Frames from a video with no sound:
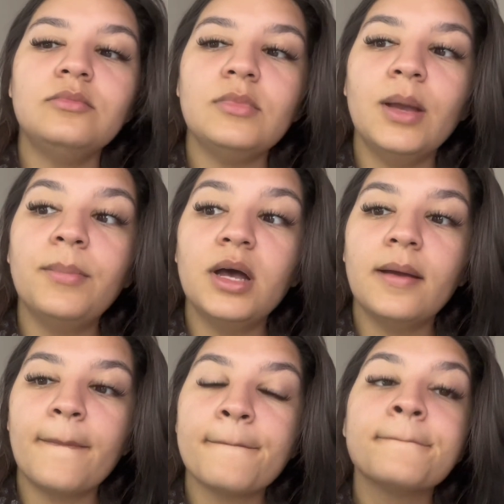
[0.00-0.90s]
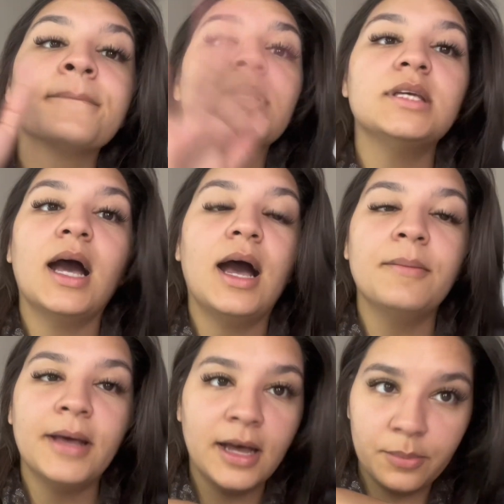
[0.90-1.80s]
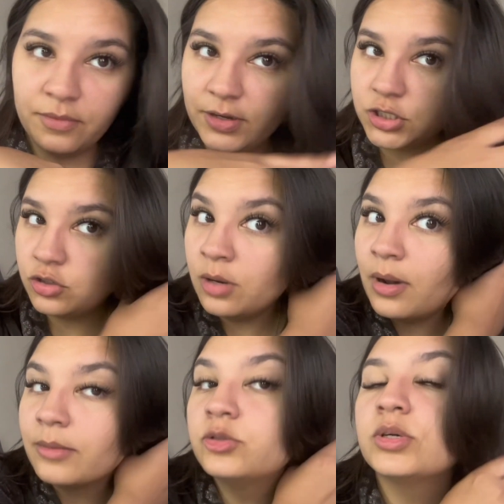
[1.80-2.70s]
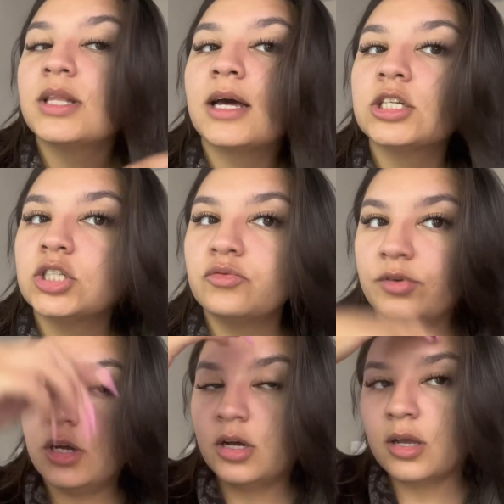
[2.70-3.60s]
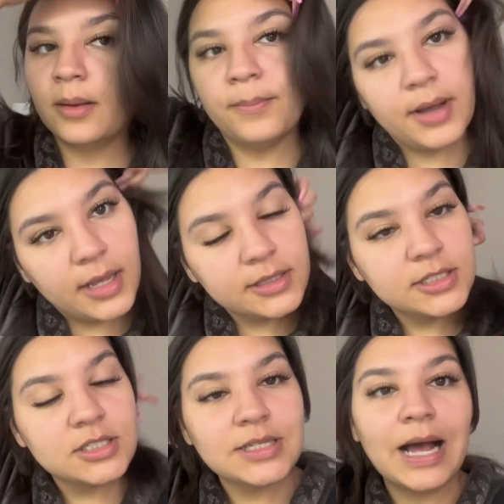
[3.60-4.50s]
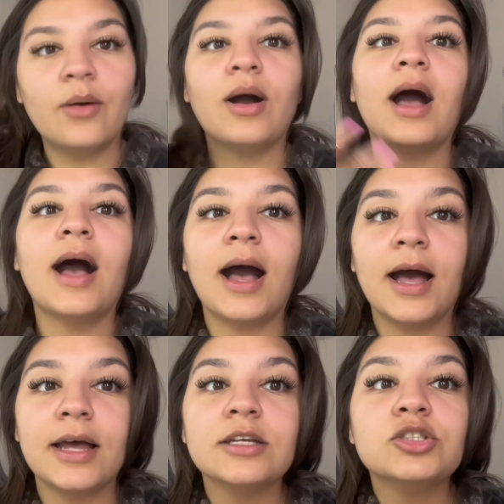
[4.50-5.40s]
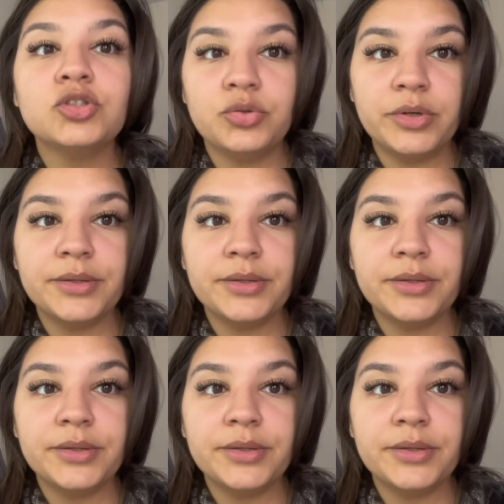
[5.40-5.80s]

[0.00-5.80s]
but yeah, I'm not a professional. I'm probably doing a lot of shit wrong, but this is how I do it.